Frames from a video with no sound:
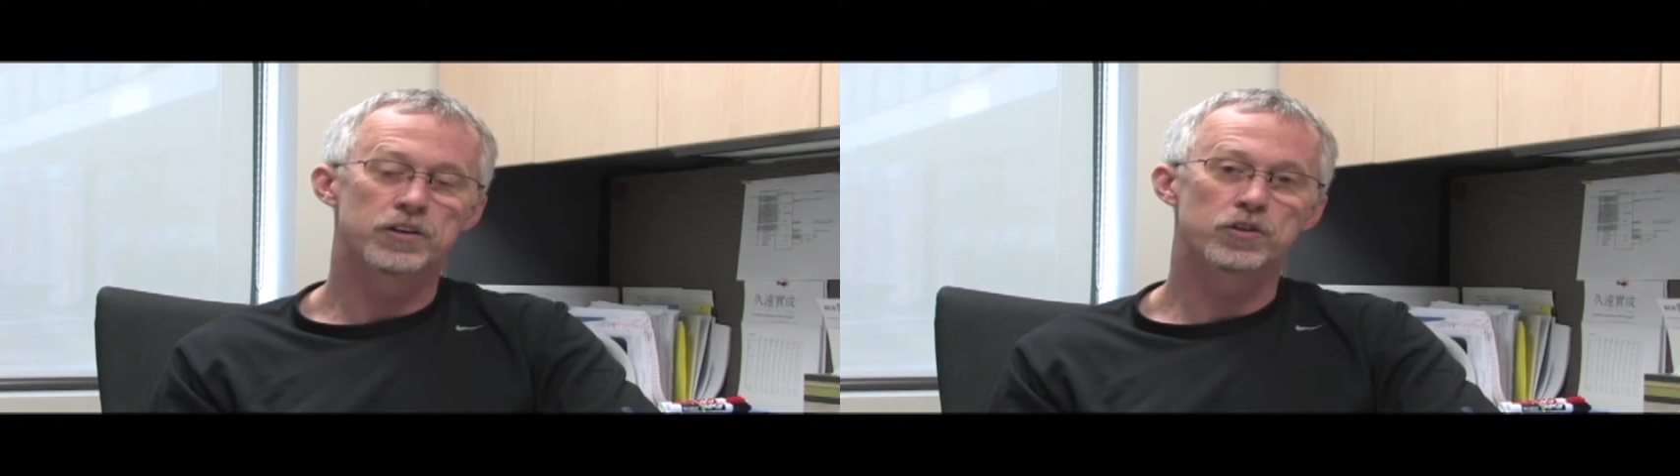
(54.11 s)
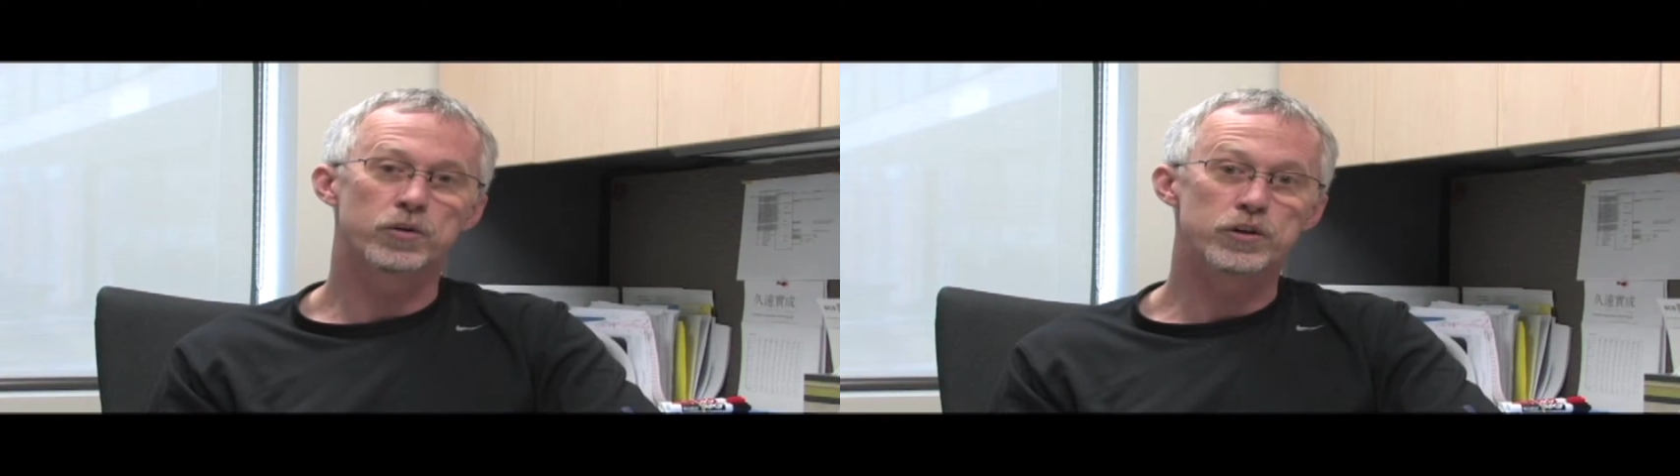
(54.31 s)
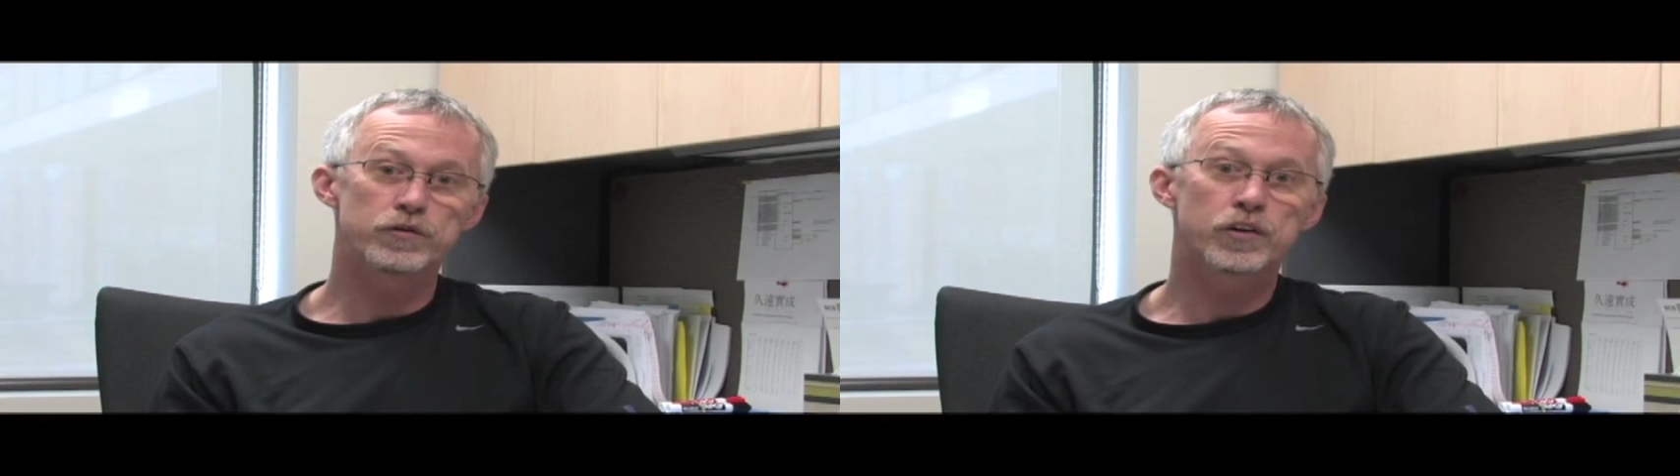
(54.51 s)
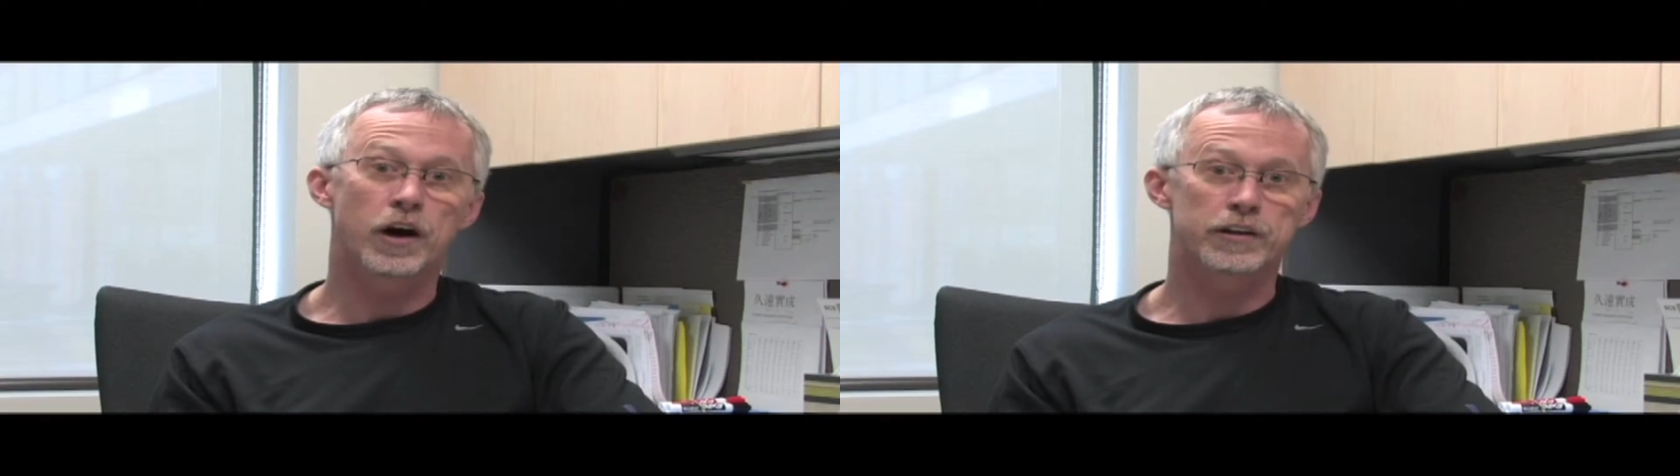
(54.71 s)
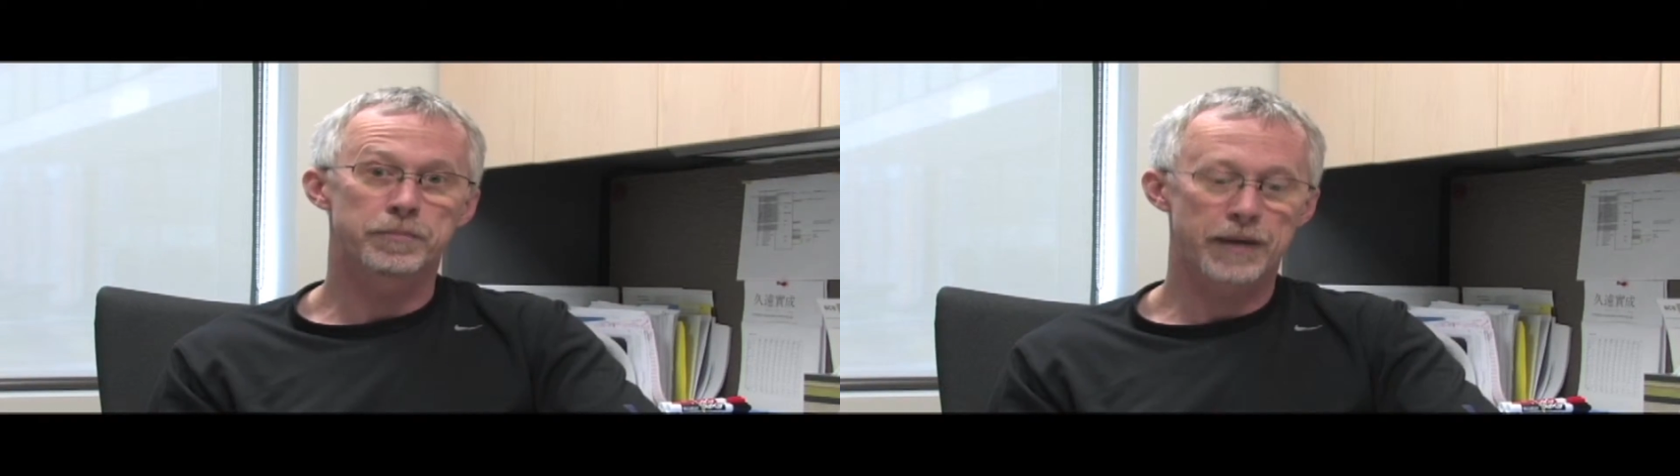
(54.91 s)
So you've
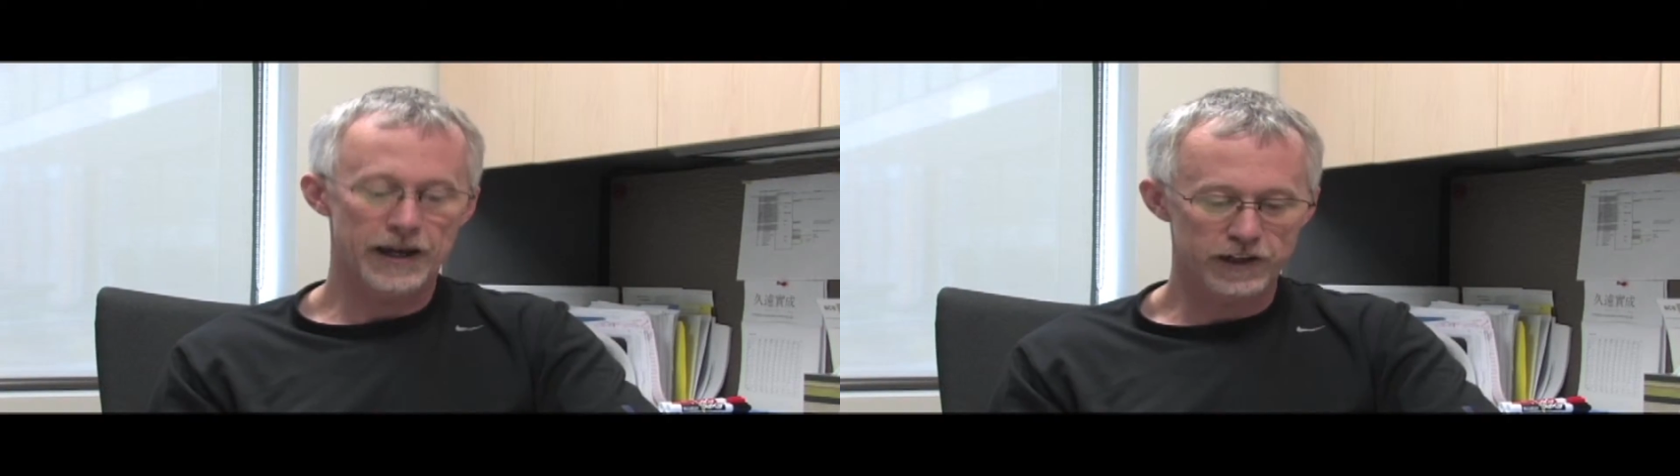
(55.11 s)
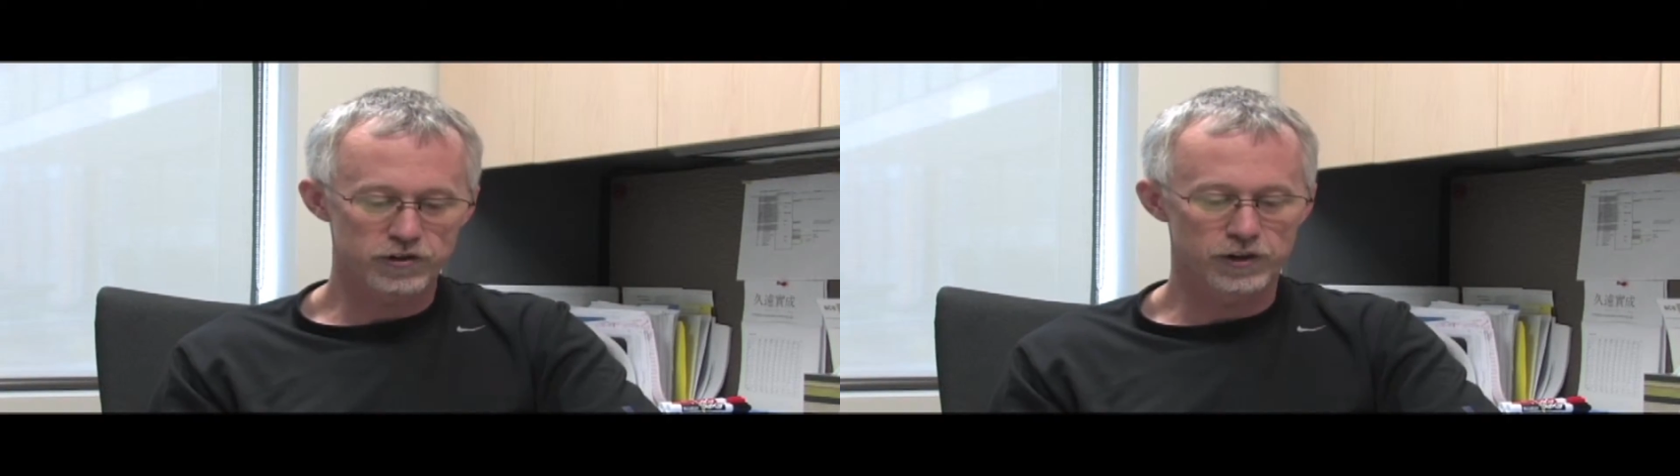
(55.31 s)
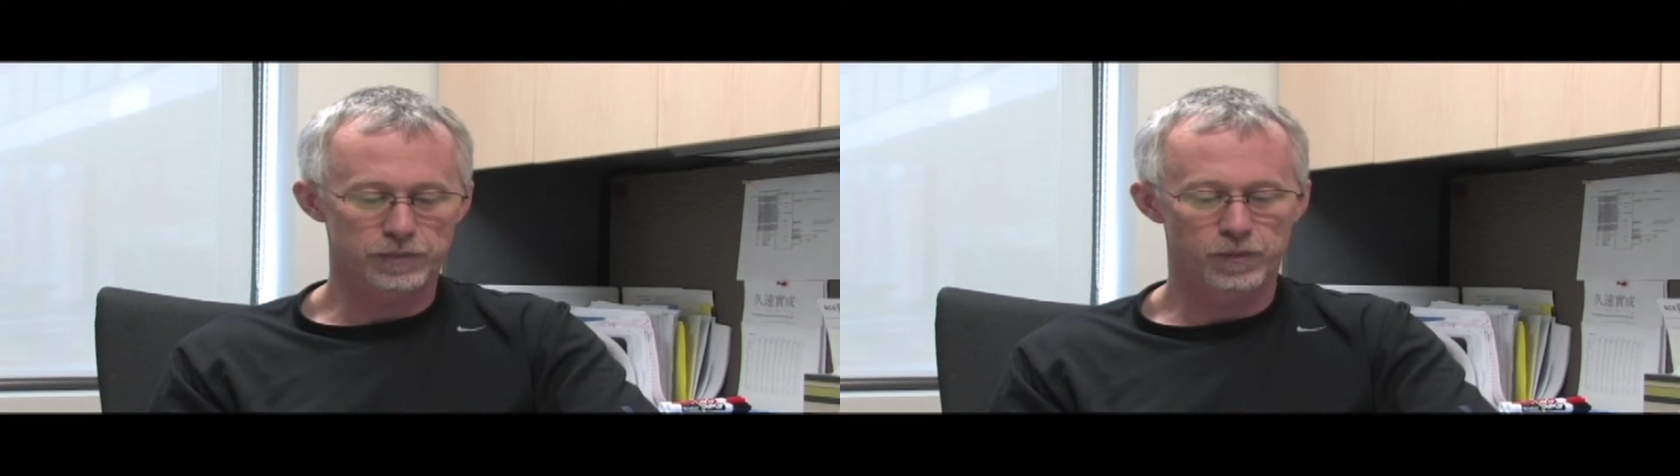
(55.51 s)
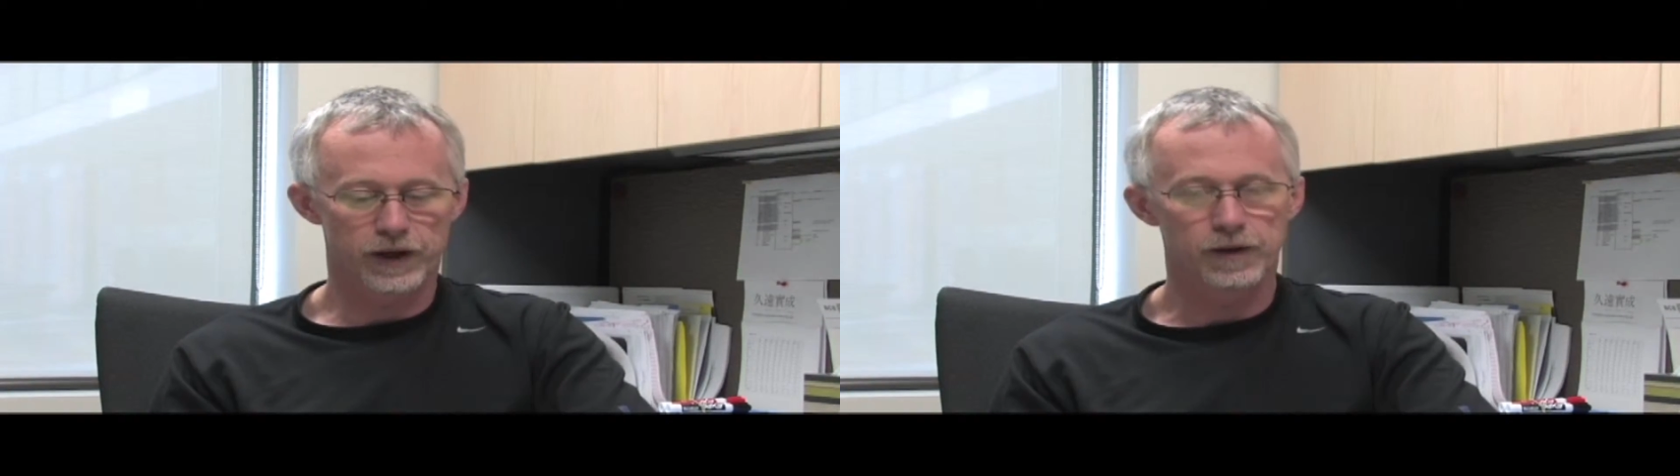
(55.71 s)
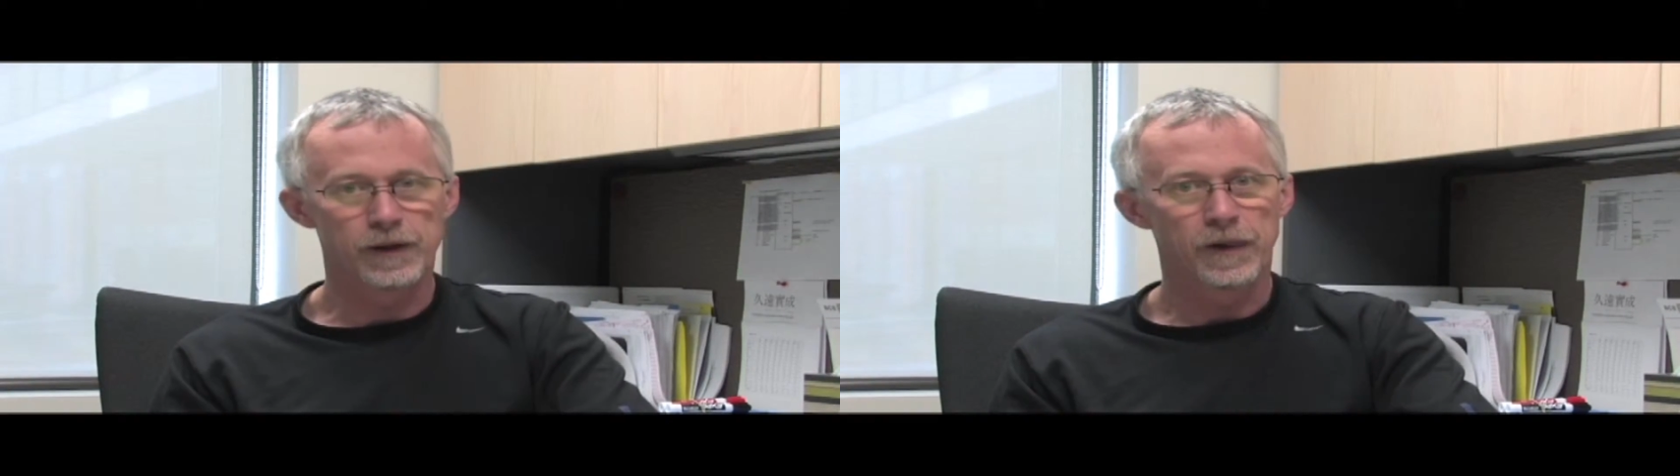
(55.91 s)
got to manage them
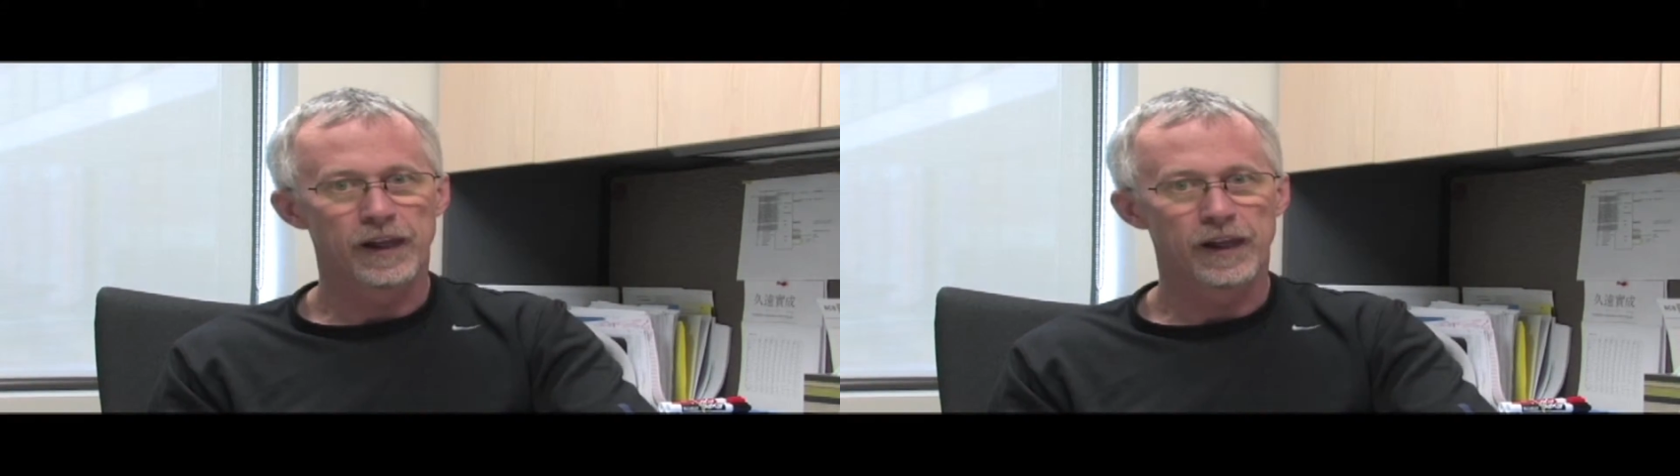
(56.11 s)
well.